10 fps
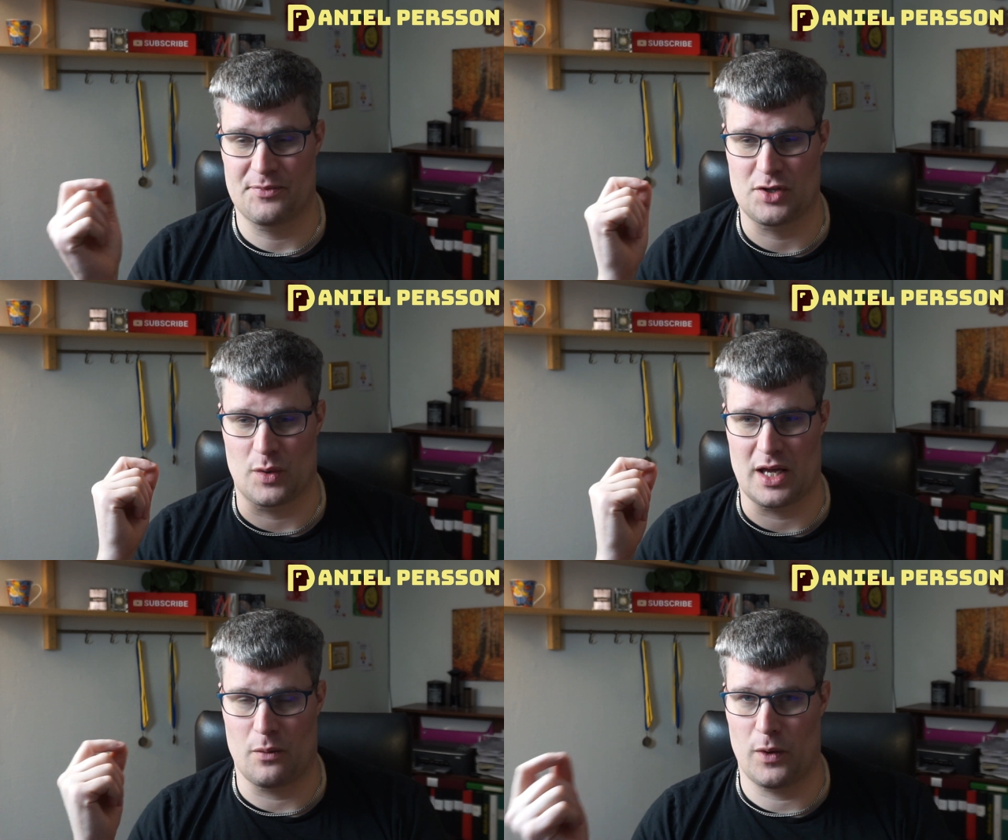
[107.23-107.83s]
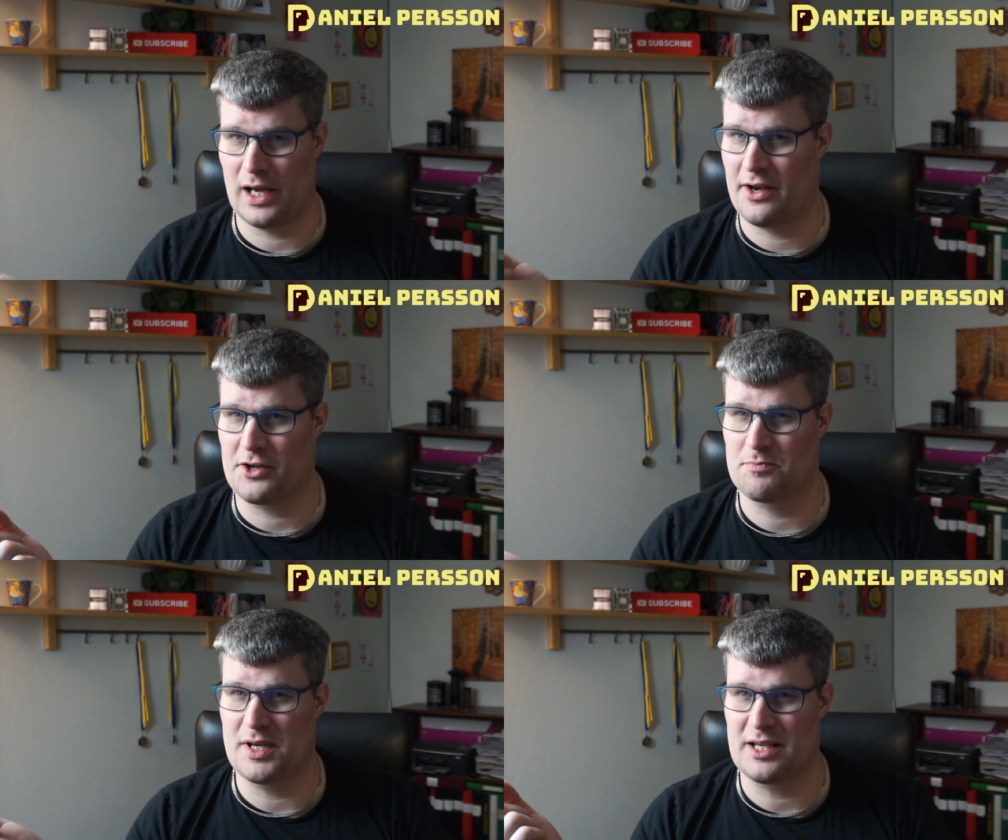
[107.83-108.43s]
so he will
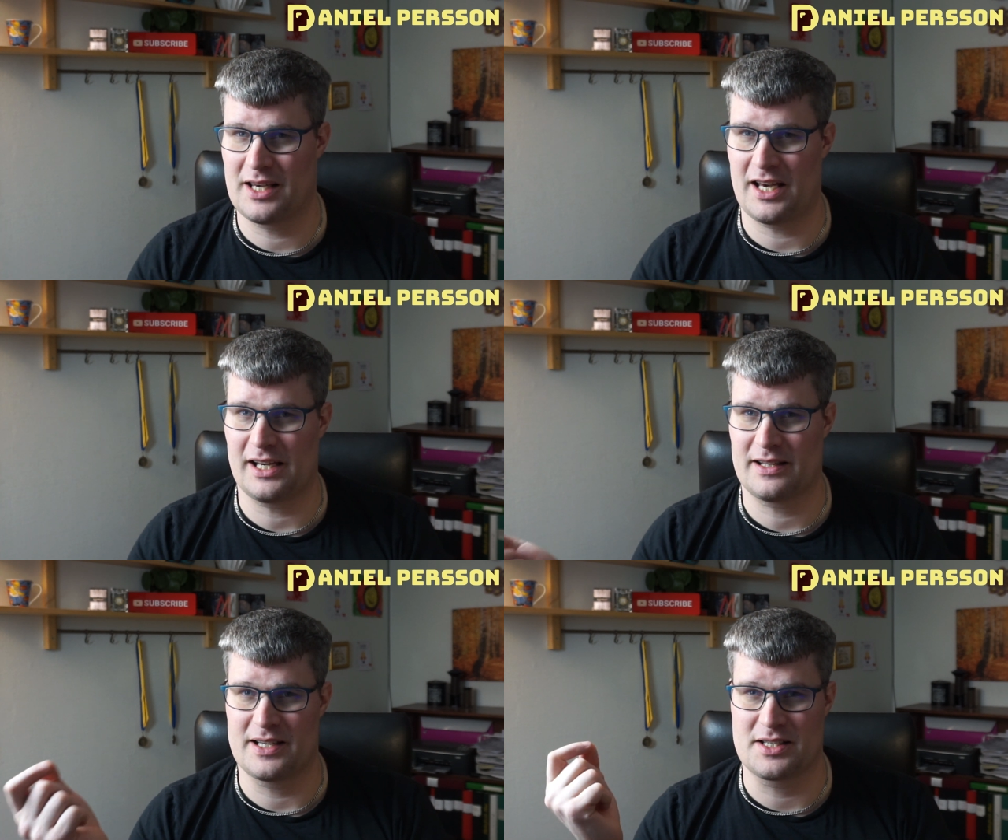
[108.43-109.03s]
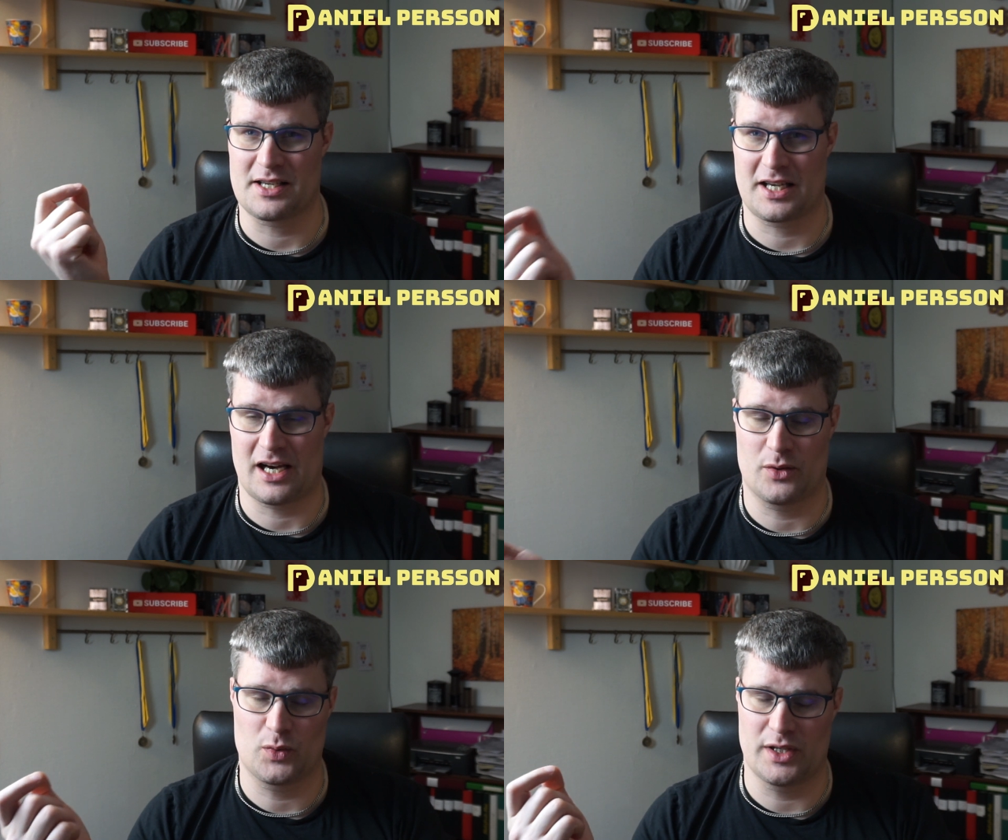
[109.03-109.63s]
not be kicked, his
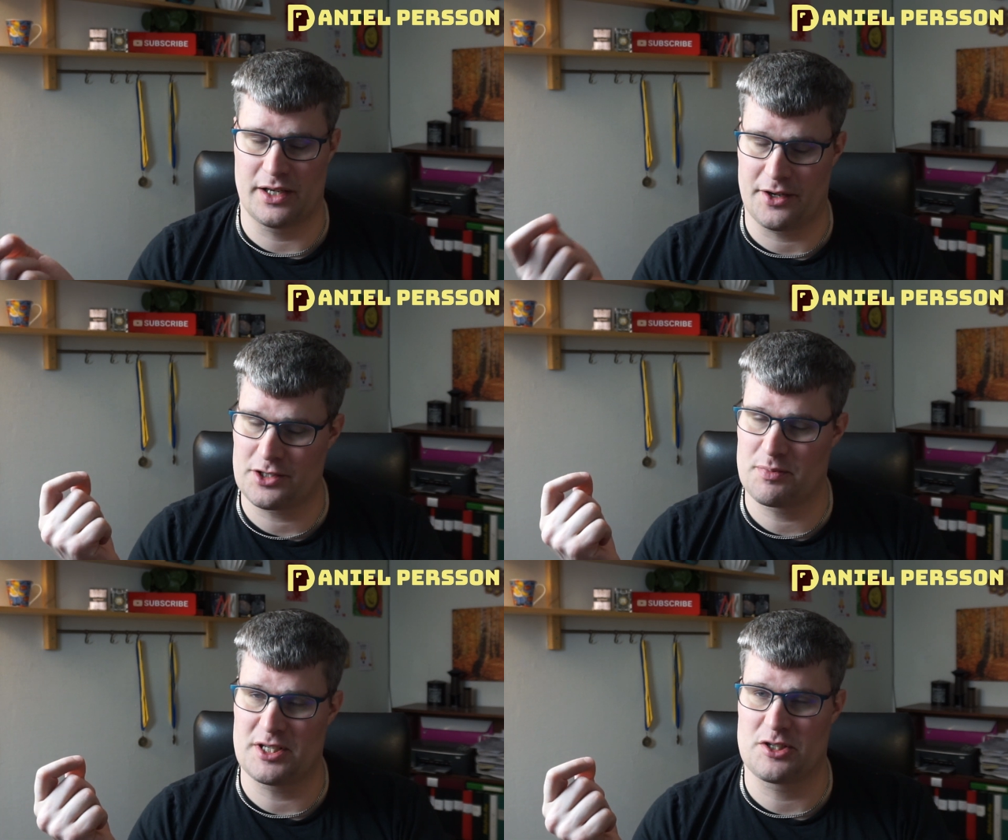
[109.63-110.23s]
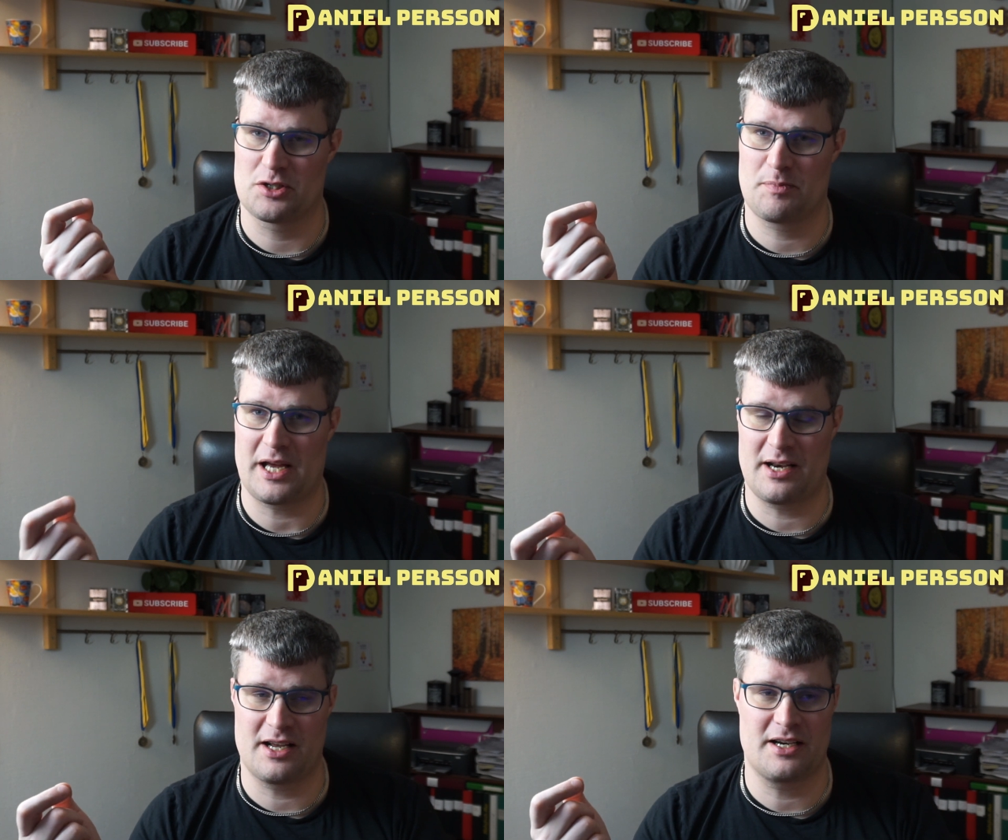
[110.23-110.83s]
account will not be
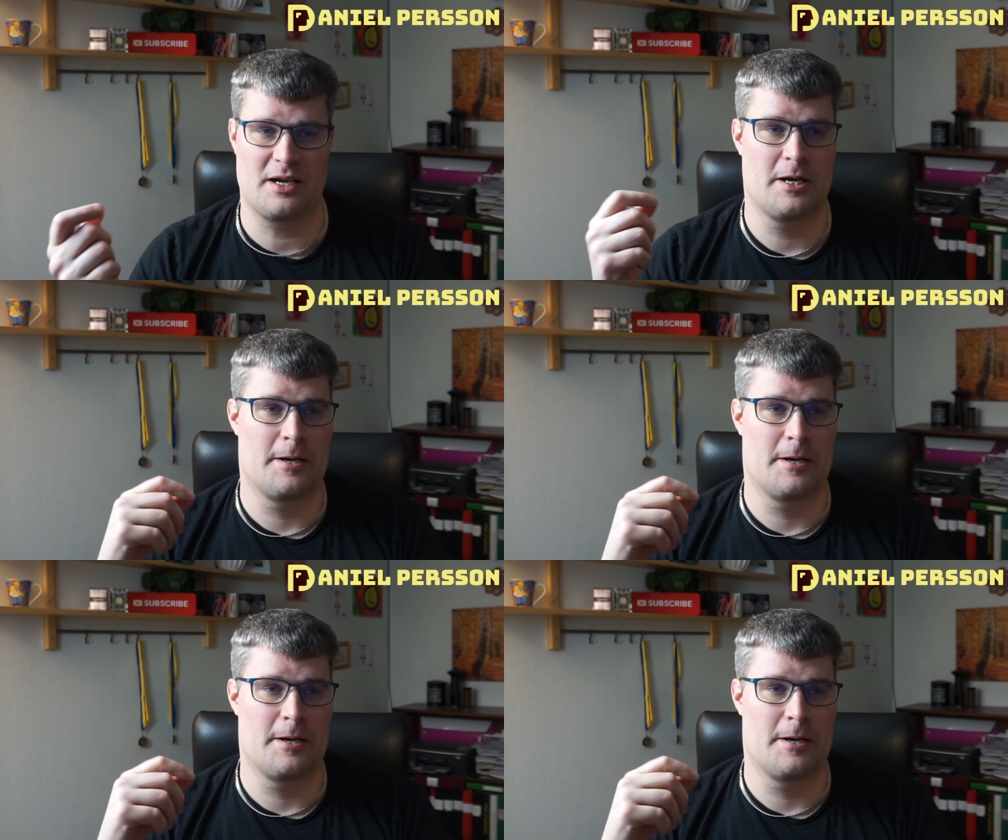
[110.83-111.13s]
suspended,